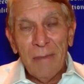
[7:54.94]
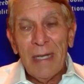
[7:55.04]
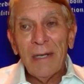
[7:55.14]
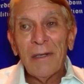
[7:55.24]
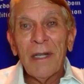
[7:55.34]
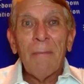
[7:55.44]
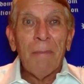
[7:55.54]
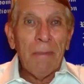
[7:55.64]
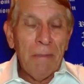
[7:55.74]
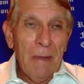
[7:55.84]
and that means
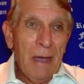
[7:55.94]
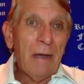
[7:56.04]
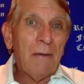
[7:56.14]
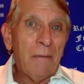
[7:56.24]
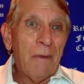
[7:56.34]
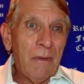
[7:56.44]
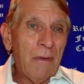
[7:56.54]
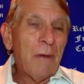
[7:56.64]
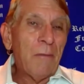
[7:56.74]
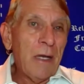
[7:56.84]

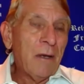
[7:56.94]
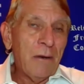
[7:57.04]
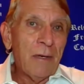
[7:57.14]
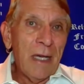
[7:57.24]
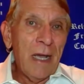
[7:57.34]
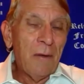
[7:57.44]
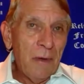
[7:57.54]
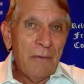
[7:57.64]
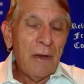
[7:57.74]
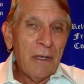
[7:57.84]
that we can only
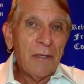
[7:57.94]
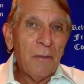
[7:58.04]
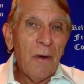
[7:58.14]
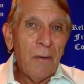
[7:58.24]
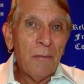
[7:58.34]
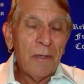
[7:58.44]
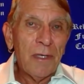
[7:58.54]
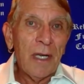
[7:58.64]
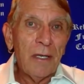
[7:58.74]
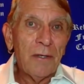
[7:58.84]
help a very small
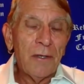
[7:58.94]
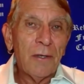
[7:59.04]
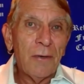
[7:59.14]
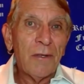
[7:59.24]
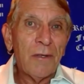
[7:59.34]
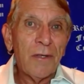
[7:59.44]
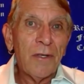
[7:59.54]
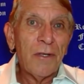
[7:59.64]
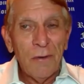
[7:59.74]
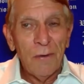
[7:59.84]
percentage of the
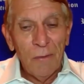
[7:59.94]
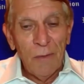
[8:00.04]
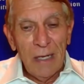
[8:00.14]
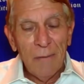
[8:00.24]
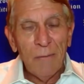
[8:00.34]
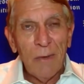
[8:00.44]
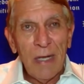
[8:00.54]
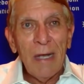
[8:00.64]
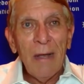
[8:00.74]
Christians. So we